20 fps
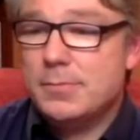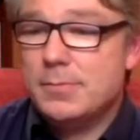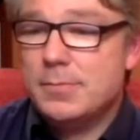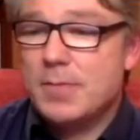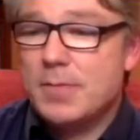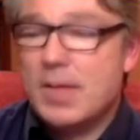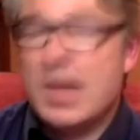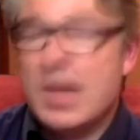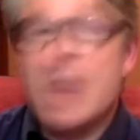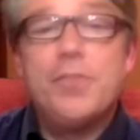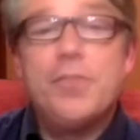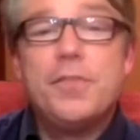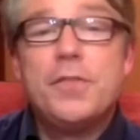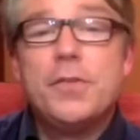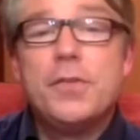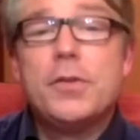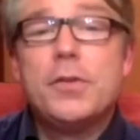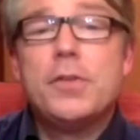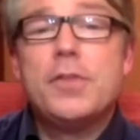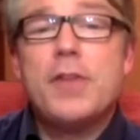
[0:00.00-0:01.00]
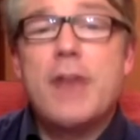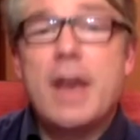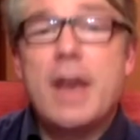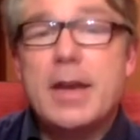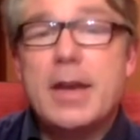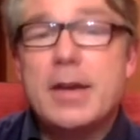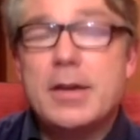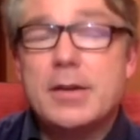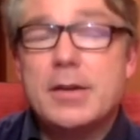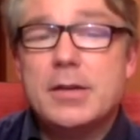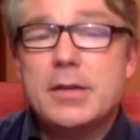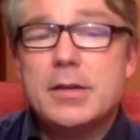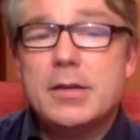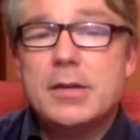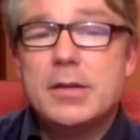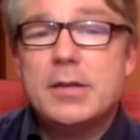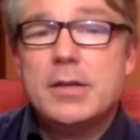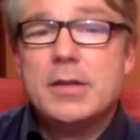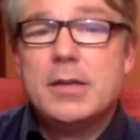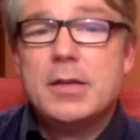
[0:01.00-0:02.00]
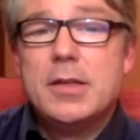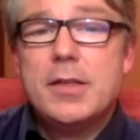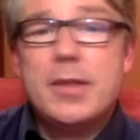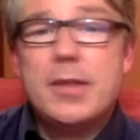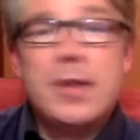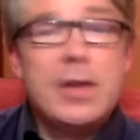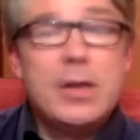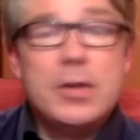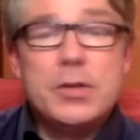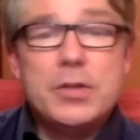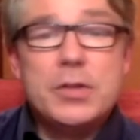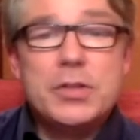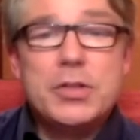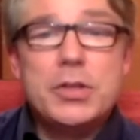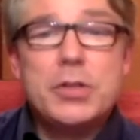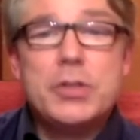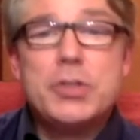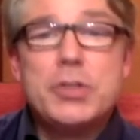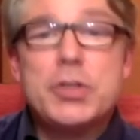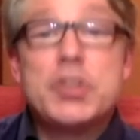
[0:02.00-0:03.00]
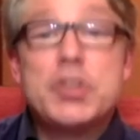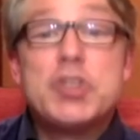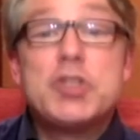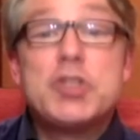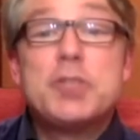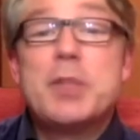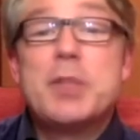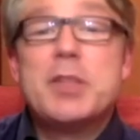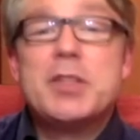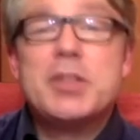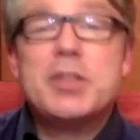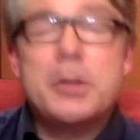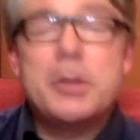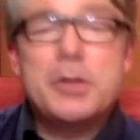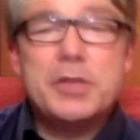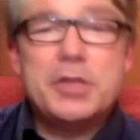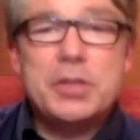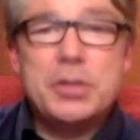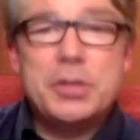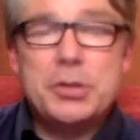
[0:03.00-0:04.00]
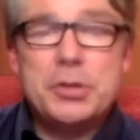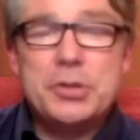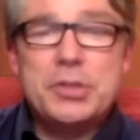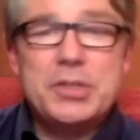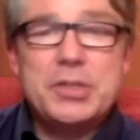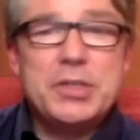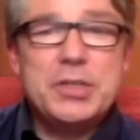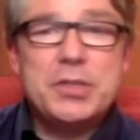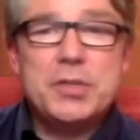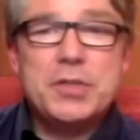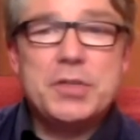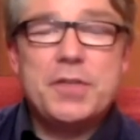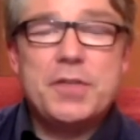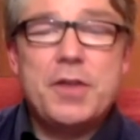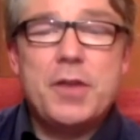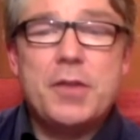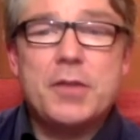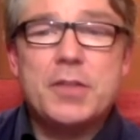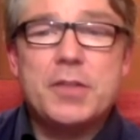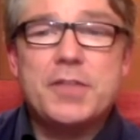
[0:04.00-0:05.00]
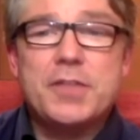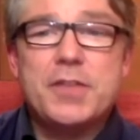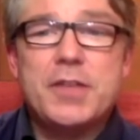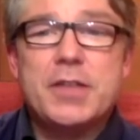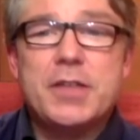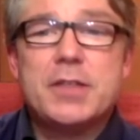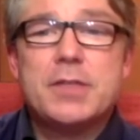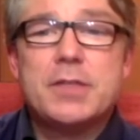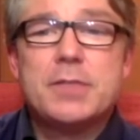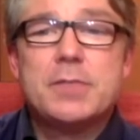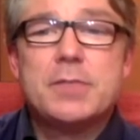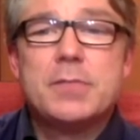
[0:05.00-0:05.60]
And full of anger, the elder son just spits out his hurt into his father's face.